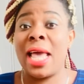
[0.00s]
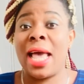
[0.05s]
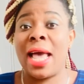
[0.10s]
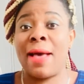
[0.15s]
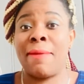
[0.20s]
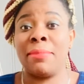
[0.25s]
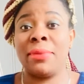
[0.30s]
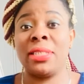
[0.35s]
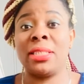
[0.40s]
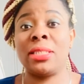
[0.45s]

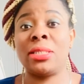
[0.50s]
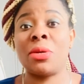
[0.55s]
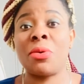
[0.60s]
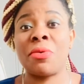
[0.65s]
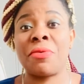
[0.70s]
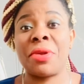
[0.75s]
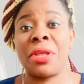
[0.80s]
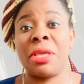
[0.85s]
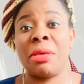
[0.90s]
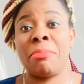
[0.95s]
I'm
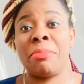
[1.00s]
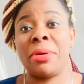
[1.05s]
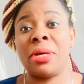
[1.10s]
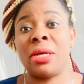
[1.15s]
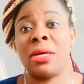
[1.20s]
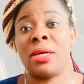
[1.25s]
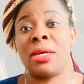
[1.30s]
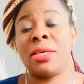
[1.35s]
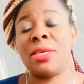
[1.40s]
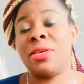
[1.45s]
sorry,
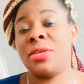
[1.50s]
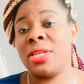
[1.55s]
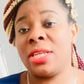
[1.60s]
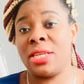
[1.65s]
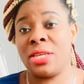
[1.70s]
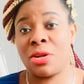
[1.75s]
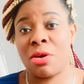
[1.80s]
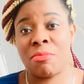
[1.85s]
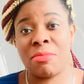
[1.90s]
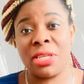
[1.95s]
but you
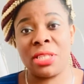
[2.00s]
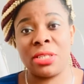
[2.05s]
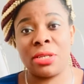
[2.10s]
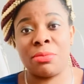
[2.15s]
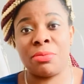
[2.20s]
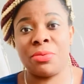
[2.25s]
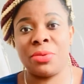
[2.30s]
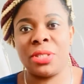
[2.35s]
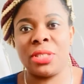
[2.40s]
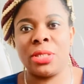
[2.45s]
did not meet
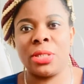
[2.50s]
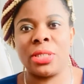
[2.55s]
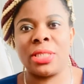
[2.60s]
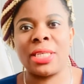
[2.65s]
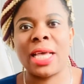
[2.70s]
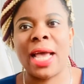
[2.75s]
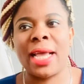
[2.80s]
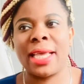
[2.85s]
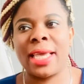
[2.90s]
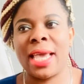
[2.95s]
up with your
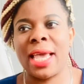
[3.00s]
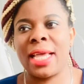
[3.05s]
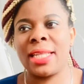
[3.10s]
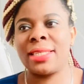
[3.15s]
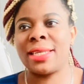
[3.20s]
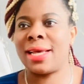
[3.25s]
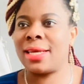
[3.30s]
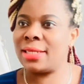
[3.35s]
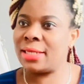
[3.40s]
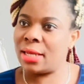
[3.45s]

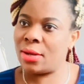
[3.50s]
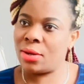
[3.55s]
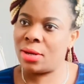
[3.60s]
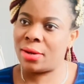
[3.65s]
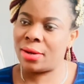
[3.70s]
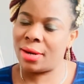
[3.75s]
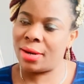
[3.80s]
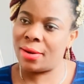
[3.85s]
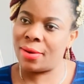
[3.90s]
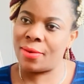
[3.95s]
target. I
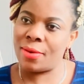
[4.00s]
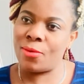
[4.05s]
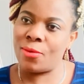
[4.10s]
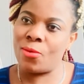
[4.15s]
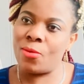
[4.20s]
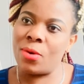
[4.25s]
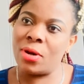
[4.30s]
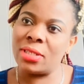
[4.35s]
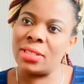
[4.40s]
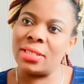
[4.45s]
said,
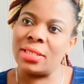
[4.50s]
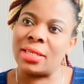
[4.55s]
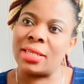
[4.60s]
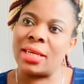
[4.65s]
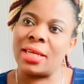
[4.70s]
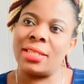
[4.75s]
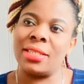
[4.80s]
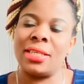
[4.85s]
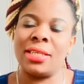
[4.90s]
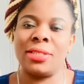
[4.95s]
what
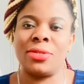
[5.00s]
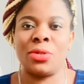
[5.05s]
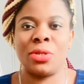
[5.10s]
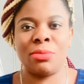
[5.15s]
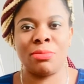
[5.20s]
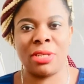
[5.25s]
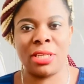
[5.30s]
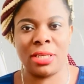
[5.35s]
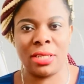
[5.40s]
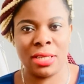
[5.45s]
target? He
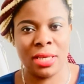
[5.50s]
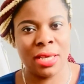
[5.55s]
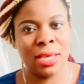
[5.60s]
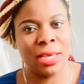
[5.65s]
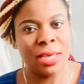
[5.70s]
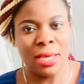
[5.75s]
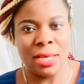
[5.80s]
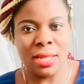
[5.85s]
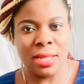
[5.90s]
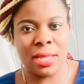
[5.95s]
told me,
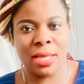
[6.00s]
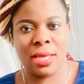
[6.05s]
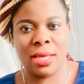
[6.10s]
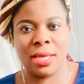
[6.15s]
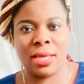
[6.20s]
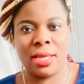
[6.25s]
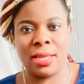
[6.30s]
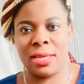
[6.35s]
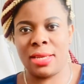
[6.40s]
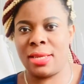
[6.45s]

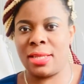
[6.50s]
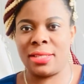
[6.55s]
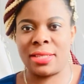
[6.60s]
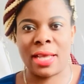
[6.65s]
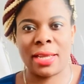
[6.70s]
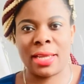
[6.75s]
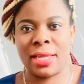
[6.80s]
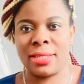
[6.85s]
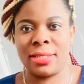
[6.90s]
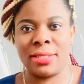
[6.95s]
the
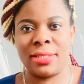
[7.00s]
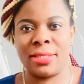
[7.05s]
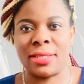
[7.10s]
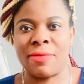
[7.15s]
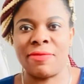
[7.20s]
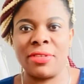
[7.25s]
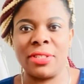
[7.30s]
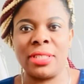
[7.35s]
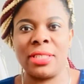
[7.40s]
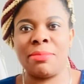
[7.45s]
target is
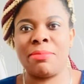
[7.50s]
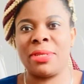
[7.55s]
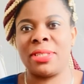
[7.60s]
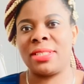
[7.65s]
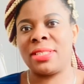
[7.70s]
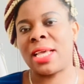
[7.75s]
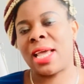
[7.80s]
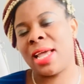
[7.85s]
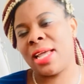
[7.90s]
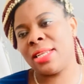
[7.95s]

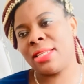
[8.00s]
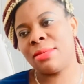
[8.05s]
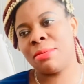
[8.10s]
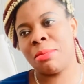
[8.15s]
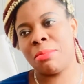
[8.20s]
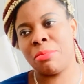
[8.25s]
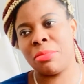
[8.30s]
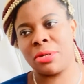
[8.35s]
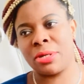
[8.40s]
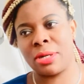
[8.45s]
70%,
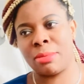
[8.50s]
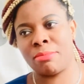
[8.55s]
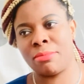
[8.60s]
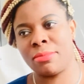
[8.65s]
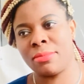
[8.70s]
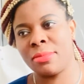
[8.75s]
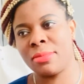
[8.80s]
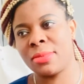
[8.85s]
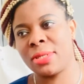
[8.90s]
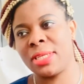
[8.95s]
but
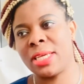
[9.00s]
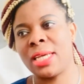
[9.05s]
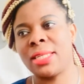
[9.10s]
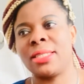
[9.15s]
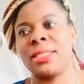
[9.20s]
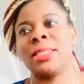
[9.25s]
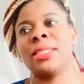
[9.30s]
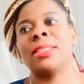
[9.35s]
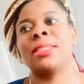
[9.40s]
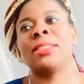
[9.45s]
I'm
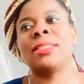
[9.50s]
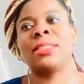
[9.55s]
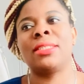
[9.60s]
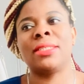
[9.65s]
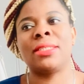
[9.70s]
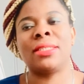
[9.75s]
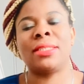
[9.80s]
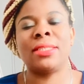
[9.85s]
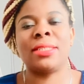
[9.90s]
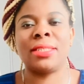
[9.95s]
getting
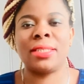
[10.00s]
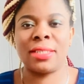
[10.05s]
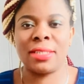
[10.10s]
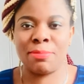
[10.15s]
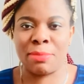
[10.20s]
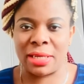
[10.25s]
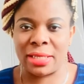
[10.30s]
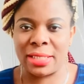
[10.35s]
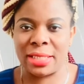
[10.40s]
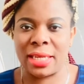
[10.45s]

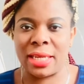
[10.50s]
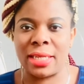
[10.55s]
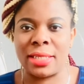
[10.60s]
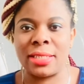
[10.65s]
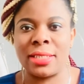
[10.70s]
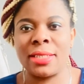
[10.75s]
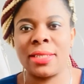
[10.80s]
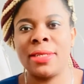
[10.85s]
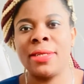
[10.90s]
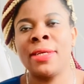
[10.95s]
66%.
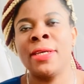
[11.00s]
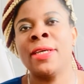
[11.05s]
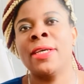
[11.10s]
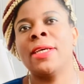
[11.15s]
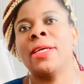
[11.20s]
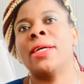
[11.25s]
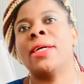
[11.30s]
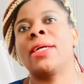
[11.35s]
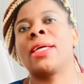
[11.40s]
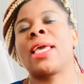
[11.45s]

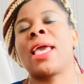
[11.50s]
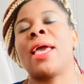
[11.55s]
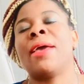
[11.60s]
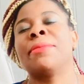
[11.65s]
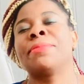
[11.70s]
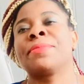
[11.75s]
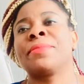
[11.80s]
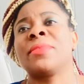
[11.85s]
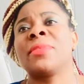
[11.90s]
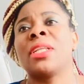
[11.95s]

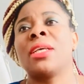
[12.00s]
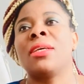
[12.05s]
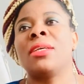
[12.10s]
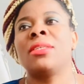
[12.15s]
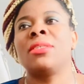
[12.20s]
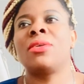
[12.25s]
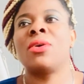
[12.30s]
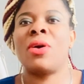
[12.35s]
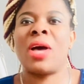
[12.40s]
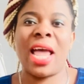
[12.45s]
Okay,
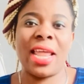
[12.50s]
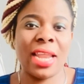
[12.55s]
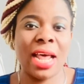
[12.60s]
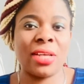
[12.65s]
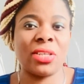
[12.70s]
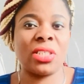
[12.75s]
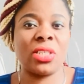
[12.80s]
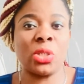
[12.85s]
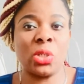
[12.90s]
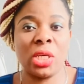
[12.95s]
so I know
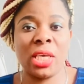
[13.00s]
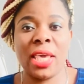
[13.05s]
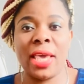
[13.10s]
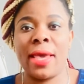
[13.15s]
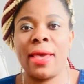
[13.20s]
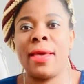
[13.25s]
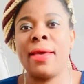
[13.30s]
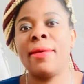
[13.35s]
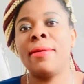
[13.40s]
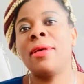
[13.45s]
it's
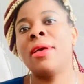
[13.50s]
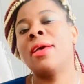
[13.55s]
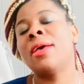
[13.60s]
okay.